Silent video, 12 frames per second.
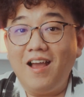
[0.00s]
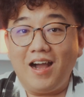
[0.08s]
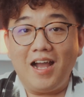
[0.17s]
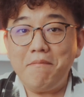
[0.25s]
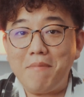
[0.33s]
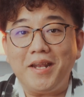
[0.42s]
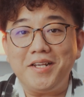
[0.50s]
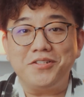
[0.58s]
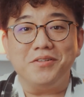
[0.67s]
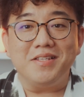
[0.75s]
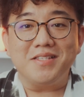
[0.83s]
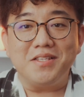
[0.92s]
I managed
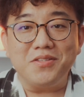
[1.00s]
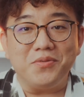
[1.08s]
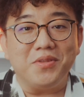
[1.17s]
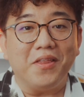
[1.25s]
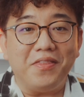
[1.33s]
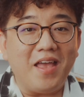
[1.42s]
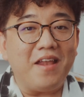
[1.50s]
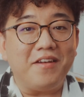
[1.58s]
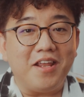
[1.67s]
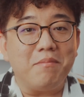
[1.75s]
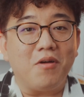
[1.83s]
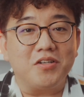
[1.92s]
to listen to the then
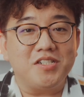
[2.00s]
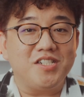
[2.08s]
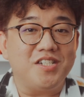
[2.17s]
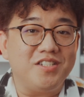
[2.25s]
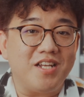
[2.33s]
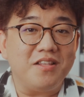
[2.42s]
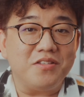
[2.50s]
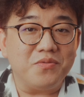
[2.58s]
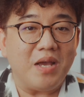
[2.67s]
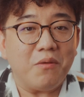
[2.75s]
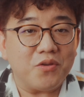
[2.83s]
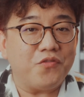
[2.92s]
named Oxygen Gen 2
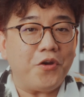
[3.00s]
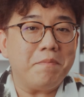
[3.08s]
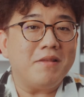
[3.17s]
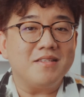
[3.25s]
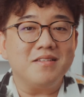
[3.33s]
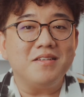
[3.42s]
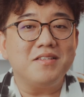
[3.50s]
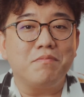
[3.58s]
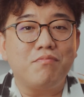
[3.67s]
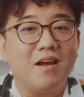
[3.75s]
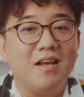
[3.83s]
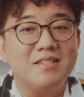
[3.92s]
and was very pleasantly
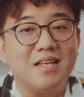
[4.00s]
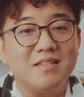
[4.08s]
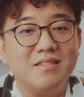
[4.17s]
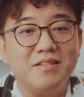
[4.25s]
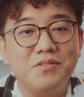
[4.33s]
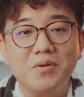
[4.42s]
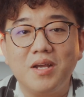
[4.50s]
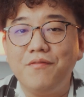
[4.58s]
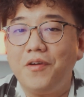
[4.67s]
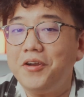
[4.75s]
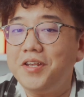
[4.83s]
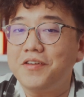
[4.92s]
surprised as they took a
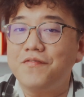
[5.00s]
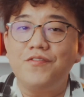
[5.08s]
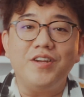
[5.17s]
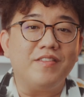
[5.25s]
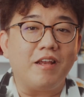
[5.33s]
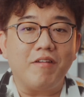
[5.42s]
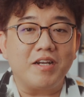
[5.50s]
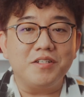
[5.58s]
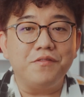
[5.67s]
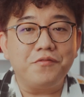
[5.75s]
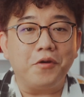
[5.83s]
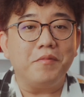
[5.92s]
very different
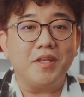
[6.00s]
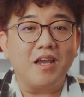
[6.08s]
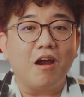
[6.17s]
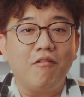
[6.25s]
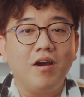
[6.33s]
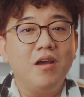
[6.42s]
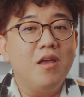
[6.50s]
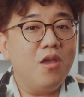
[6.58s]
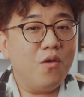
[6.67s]
direction from the Kara,